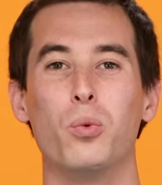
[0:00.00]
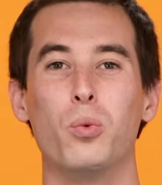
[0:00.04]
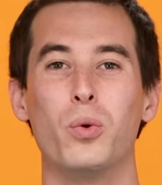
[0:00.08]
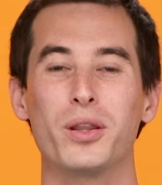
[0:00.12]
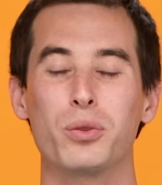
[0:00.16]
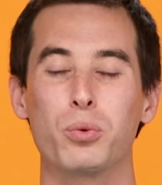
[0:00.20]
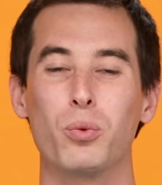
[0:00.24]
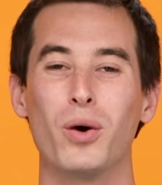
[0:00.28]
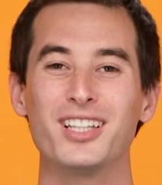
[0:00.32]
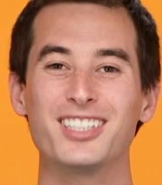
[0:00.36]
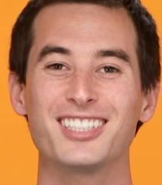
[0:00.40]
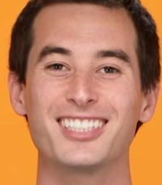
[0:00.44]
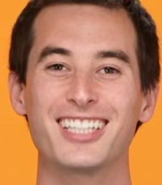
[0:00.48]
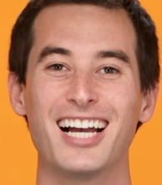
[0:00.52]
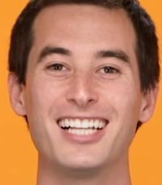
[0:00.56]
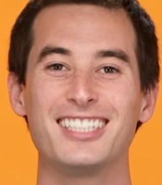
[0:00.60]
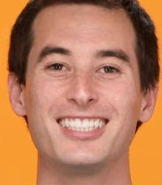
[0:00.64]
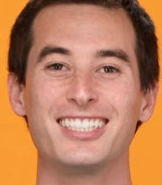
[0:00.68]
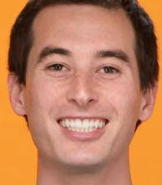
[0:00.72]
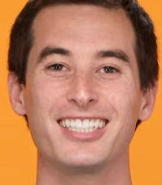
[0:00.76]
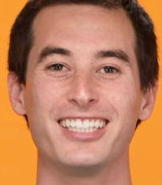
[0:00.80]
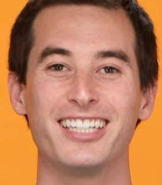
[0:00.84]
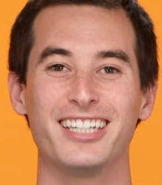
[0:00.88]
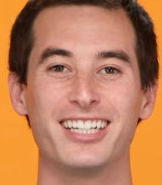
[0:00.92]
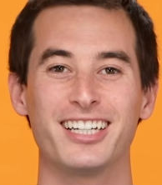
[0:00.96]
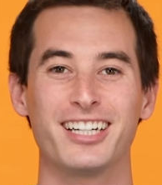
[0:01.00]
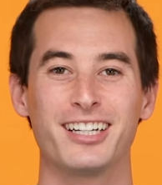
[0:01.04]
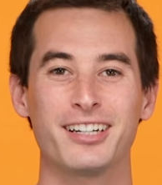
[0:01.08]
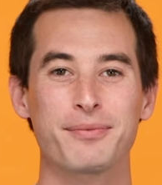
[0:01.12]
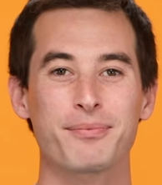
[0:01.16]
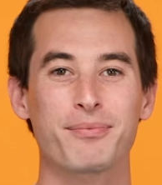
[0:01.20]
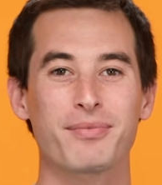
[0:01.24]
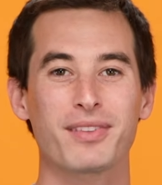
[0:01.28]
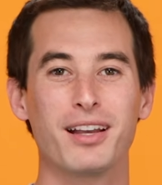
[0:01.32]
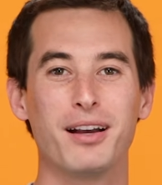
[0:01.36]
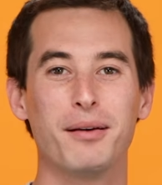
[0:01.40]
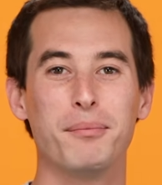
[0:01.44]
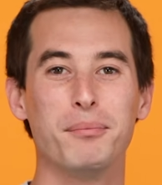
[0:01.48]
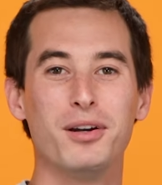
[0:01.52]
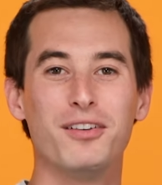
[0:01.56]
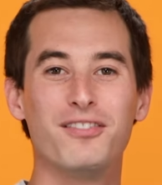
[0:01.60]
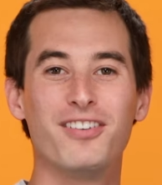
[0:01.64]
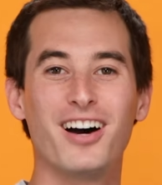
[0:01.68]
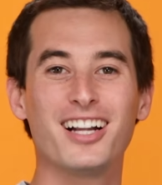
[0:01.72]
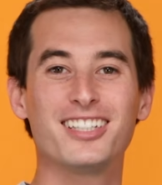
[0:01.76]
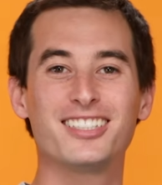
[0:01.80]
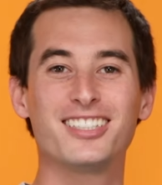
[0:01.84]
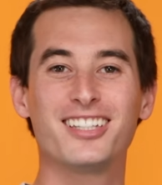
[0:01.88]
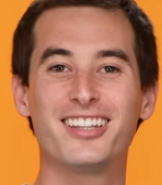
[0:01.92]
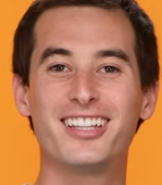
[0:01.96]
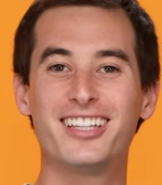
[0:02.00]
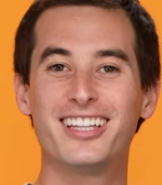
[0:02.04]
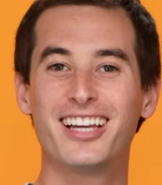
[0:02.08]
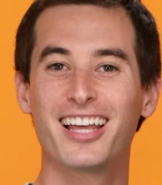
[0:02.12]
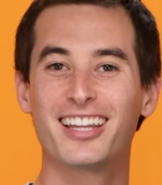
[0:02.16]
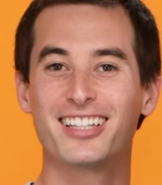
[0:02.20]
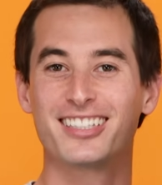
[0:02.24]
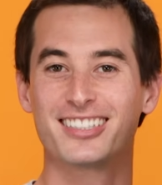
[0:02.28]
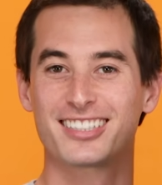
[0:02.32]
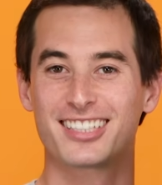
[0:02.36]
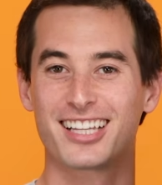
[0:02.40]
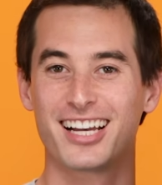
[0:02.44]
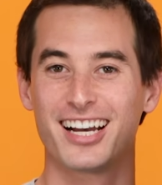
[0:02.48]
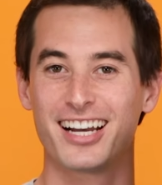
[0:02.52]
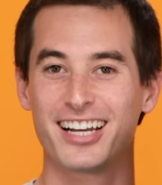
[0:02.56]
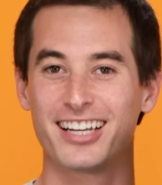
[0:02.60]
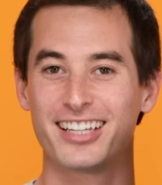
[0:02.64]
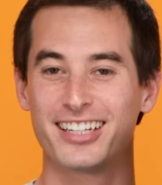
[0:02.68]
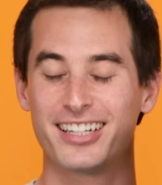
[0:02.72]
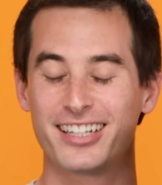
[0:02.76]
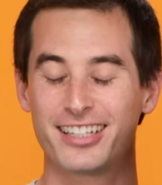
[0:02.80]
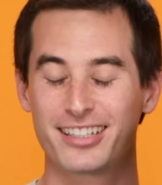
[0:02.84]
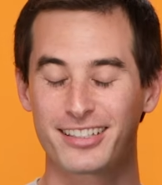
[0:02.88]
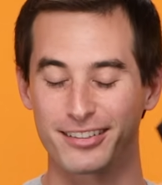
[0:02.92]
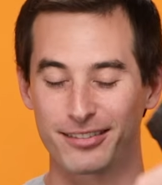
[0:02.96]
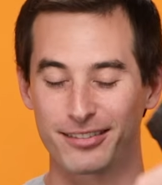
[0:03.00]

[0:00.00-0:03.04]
With one side secure, move on to the other side.